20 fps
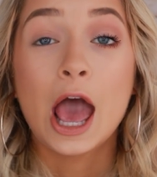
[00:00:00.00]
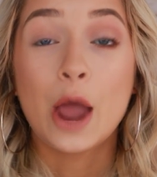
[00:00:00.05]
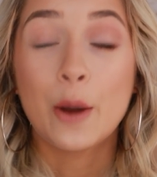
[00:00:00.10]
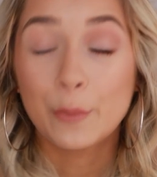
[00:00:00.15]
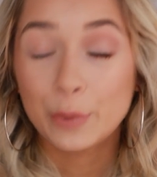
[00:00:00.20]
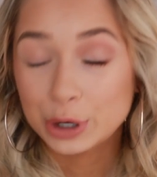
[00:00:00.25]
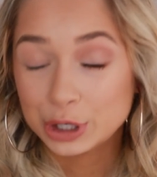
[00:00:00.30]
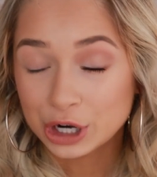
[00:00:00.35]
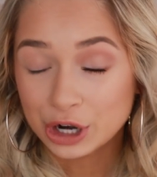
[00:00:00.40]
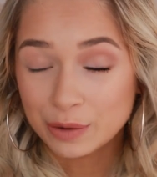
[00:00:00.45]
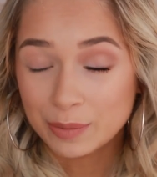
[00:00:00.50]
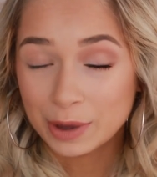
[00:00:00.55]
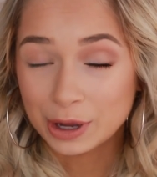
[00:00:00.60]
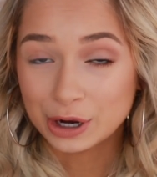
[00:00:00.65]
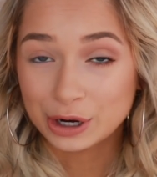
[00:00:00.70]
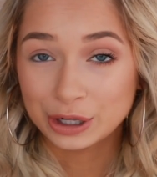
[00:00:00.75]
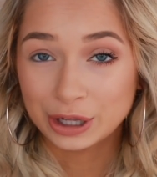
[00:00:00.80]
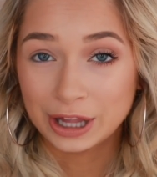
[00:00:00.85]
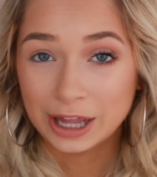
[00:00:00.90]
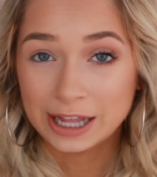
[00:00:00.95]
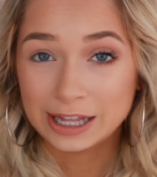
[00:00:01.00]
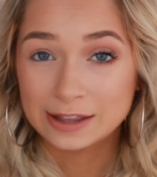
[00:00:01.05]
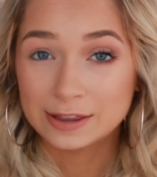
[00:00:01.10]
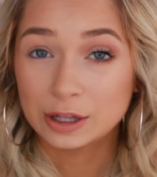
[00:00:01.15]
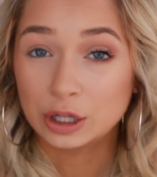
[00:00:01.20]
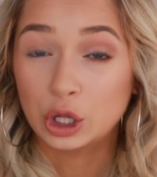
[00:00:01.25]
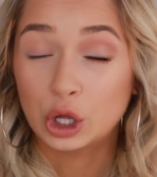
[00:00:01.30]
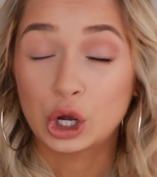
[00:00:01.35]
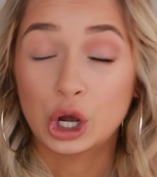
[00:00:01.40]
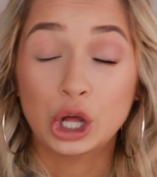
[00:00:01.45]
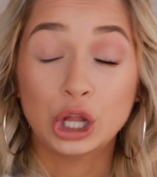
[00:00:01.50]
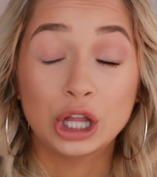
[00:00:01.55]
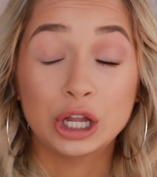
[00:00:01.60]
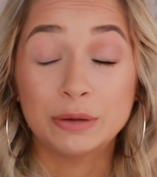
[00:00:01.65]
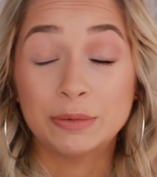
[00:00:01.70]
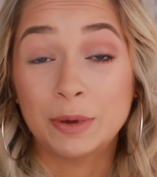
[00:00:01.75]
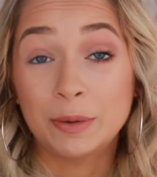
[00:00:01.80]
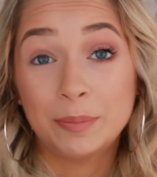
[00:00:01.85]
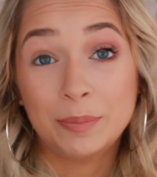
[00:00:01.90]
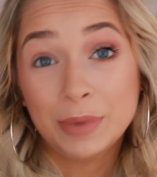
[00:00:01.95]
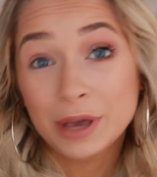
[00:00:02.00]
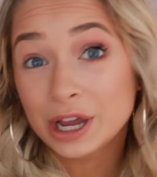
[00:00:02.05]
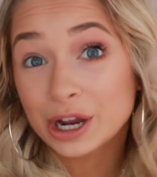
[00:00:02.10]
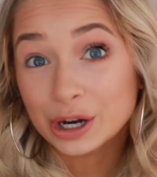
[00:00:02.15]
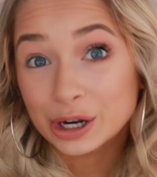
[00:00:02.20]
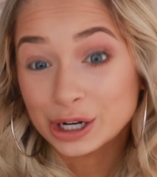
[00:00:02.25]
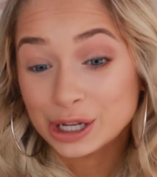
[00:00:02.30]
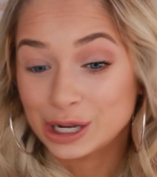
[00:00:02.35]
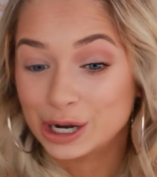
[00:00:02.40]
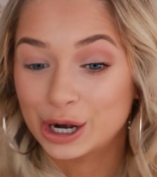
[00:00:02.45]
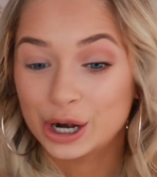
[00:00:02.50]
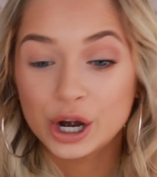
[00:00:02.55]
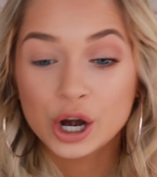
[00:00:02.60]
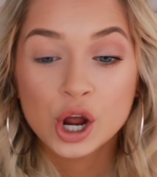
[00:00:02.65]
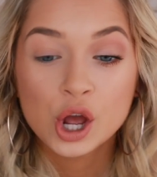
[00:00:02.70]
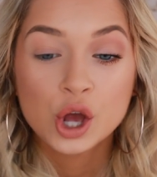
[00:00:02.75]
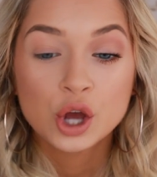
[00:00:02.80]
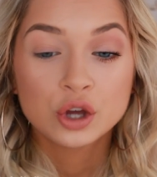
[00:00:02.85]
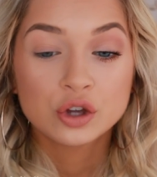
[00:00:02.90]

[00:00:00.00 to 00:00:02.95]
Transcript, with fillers: and we're trying to make your lids look a little bit bigger here.